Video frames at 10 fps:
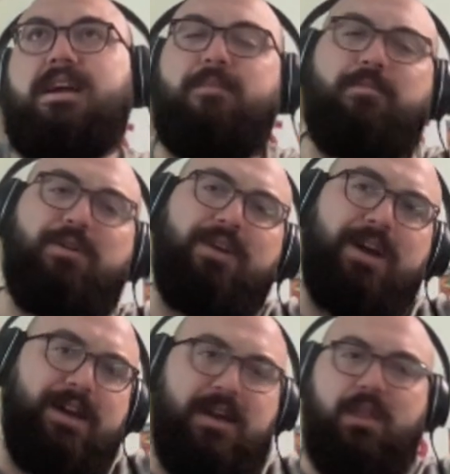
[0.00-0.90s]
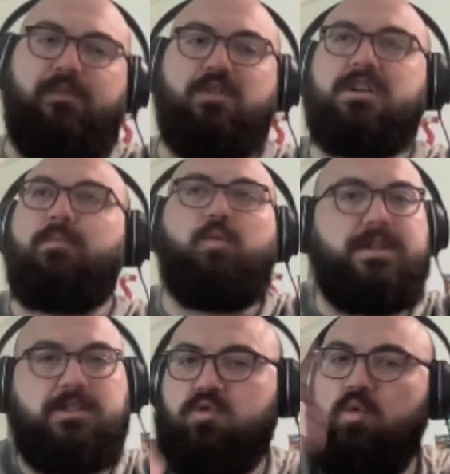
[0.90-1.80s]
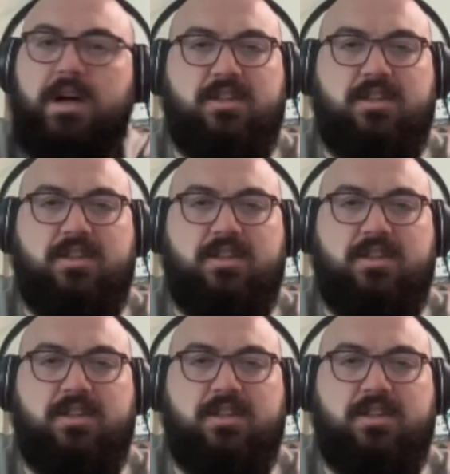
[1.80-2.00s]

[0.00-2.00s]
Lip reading: I remember in the first couple of weeks of school,